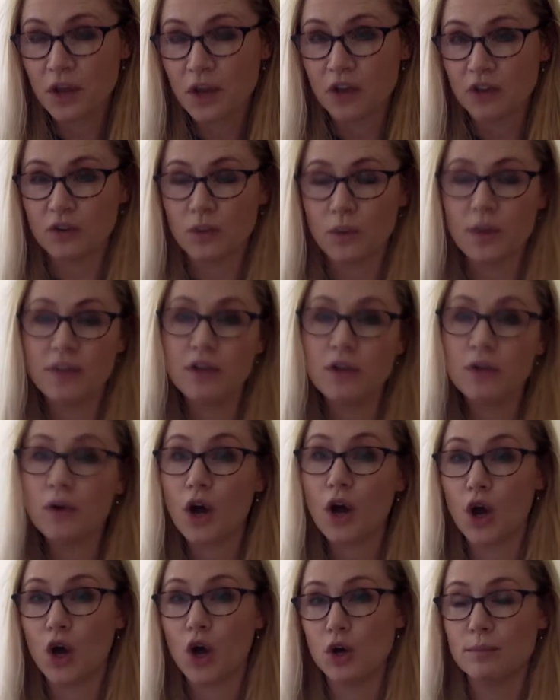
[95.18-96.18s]
So whether you're
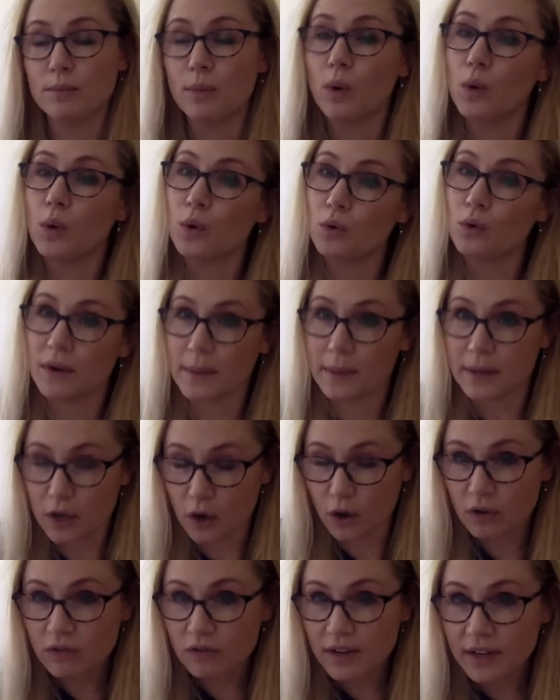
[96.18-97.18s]
at home or in the
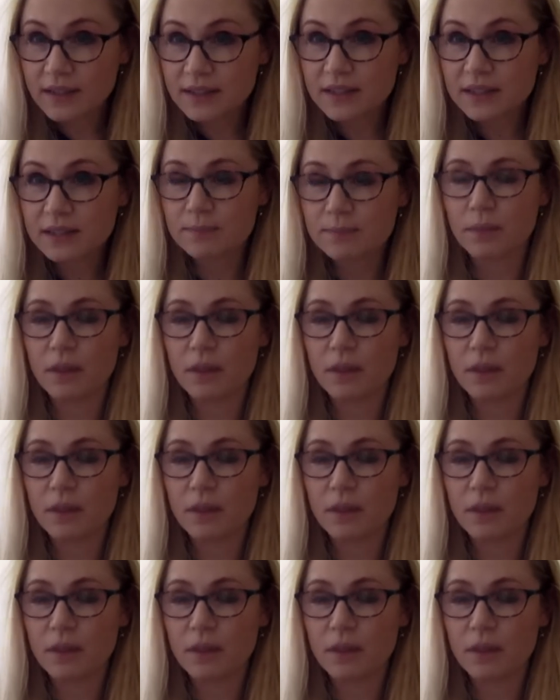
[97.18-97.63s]
office,